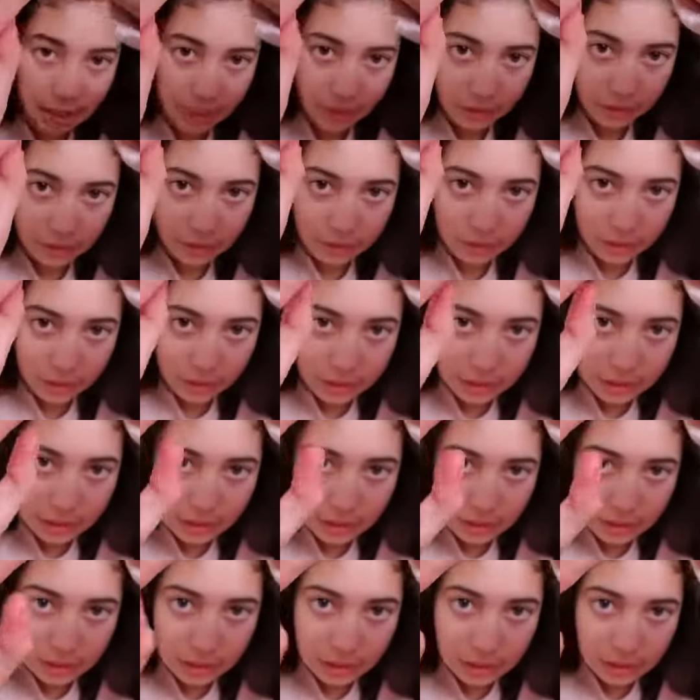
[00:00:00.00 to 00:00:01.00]
how it
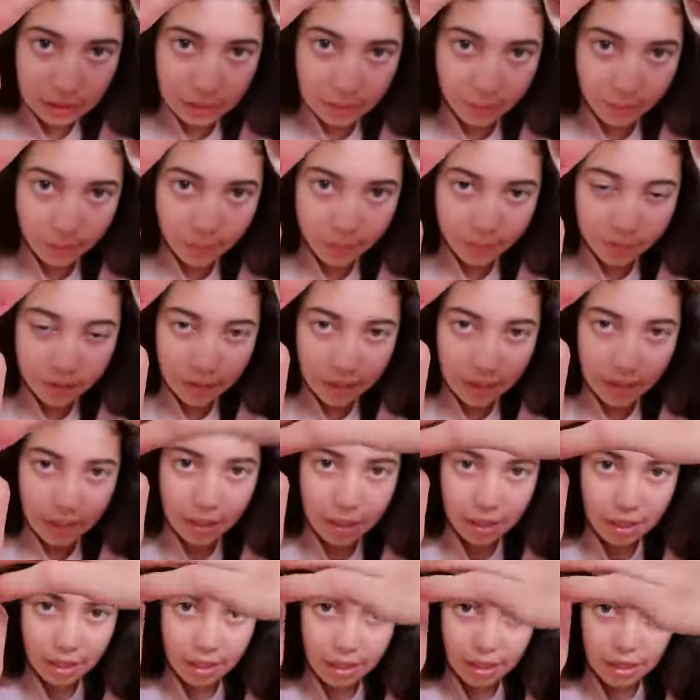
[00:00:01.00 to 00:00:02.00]
looks.
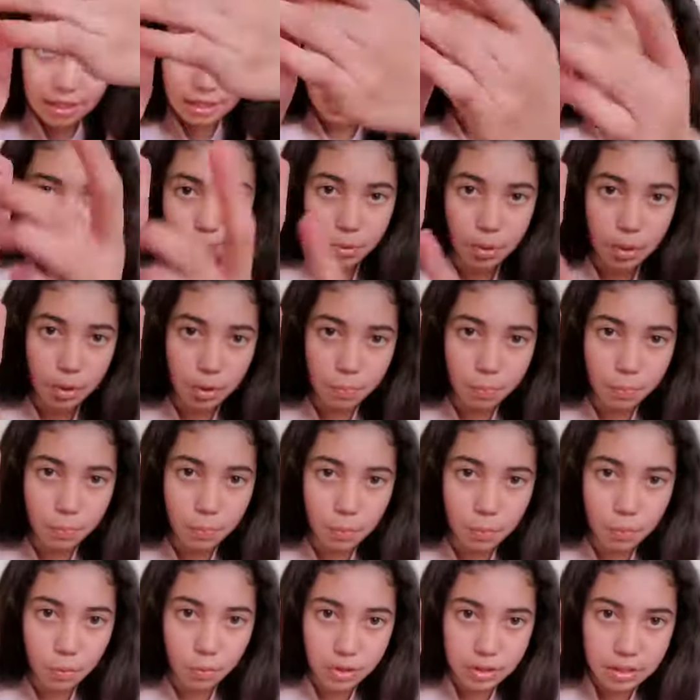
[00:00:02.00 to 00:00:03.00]
It has
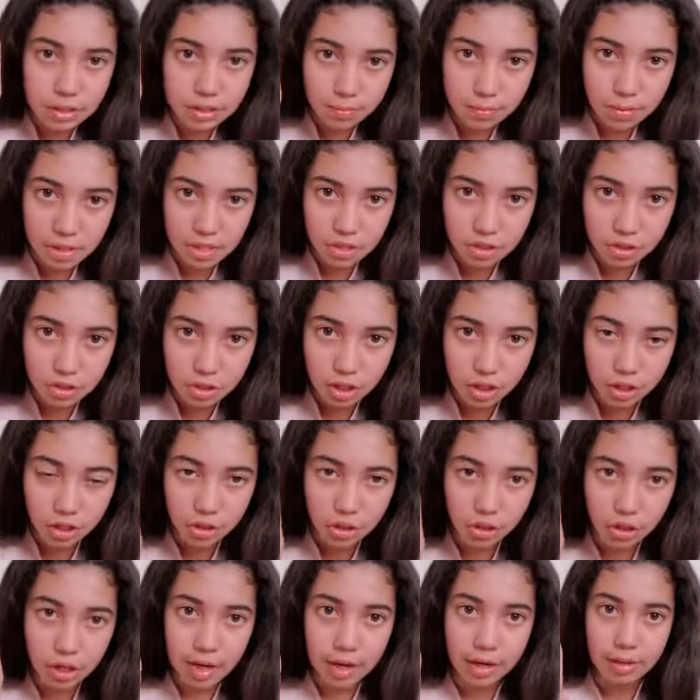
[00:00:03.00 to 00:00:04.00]
purple, this peach
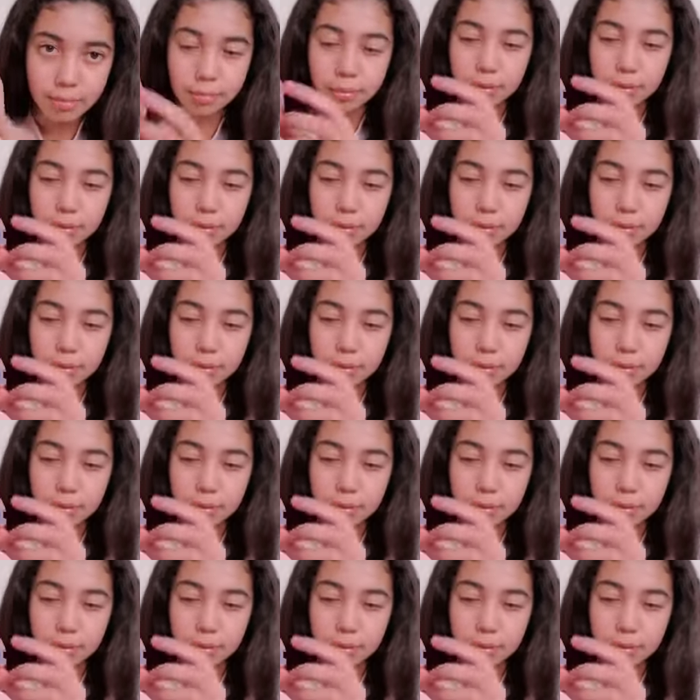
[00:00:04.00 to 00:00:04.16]
color, and